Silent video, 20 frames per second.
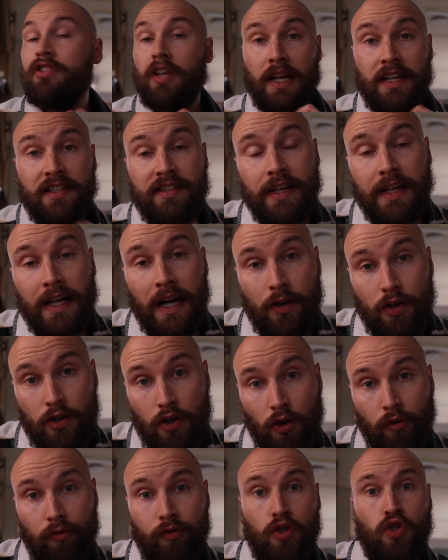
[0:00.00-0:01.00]
So let's say now you
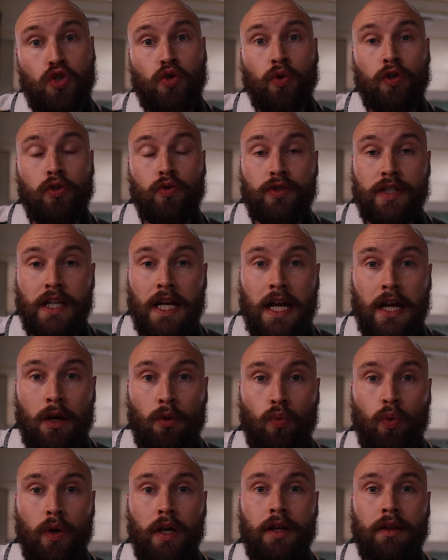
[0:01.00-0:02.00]
know for sure you're
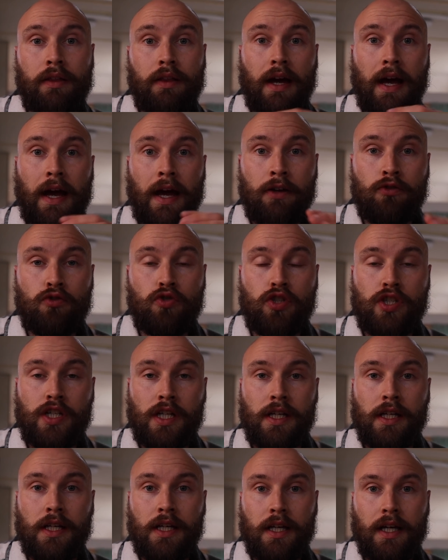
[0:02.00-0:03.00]
dealing with
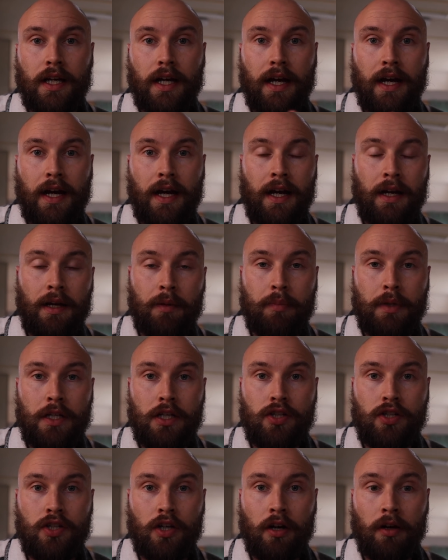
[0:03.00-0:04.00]
androgenic
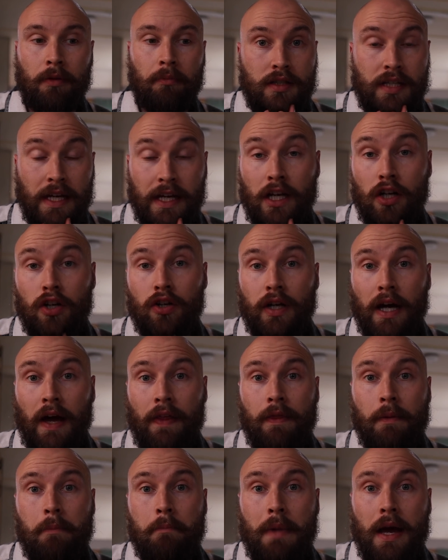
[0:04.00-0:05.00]
alopecia. Take a look
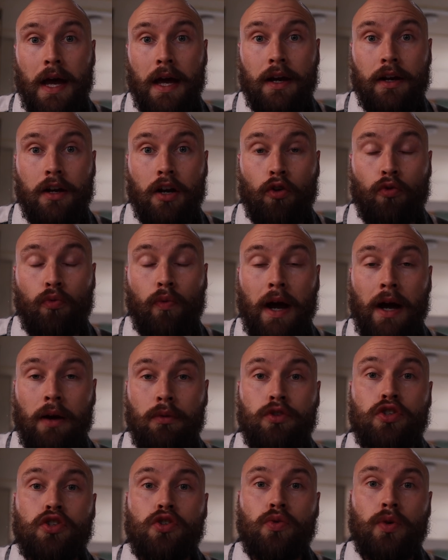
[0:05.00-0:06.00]
at the men
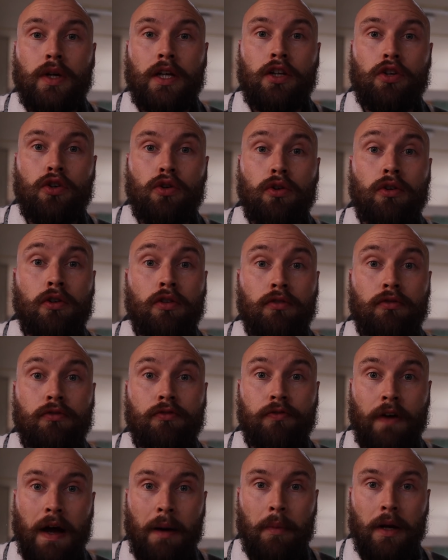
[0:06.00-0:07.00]
around you in your
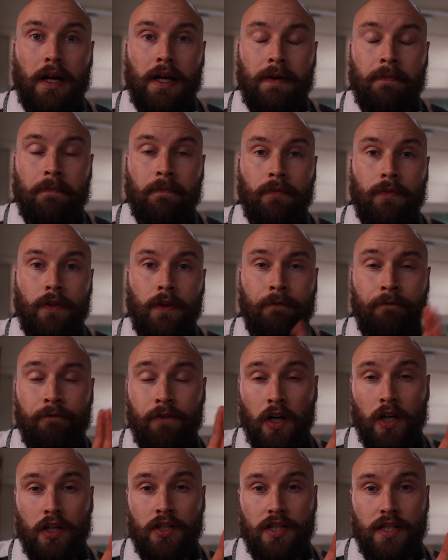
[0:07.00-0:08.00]
family. The
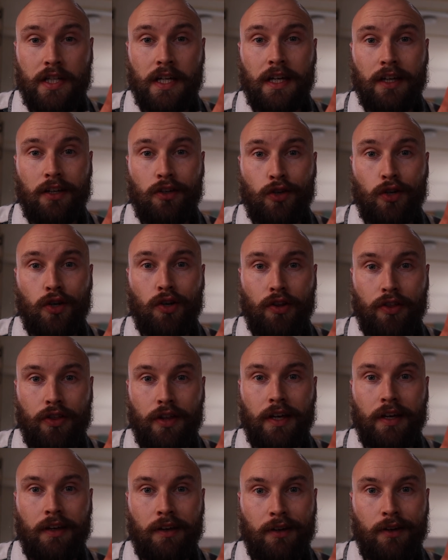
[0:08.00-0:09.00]
first thing you're going to
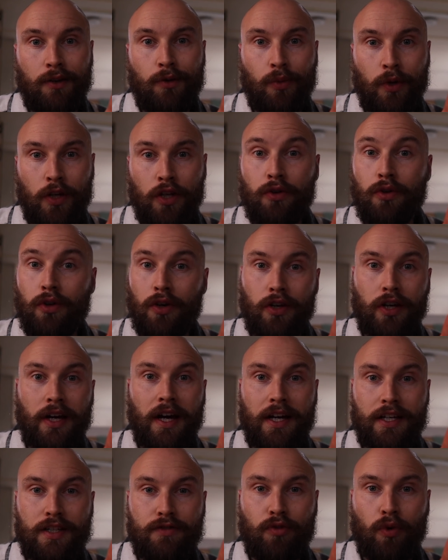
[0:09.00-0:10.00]
think when you know your
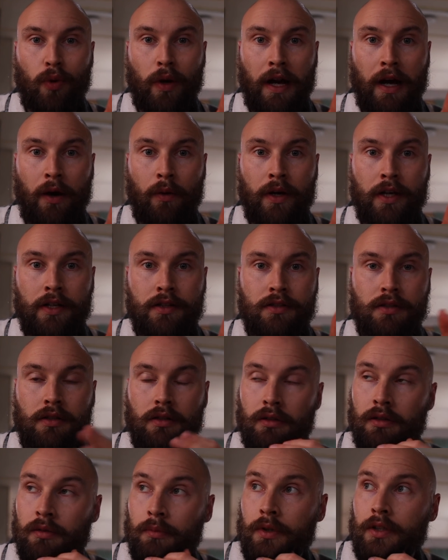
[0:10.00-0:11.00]
hair's falling out is,
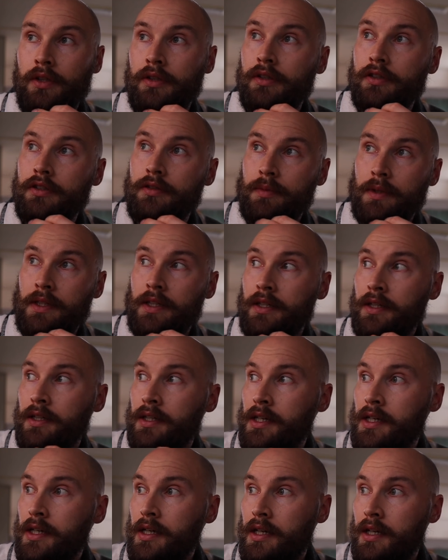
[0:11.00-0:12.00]
oh my goodness me,
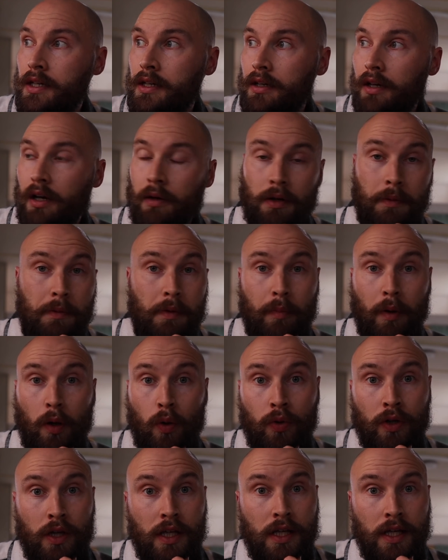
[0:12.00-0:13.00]
I'm going to be
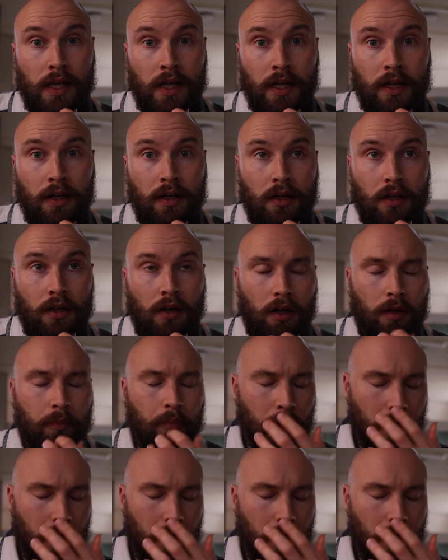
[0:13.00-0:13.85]
bald in a year. Like,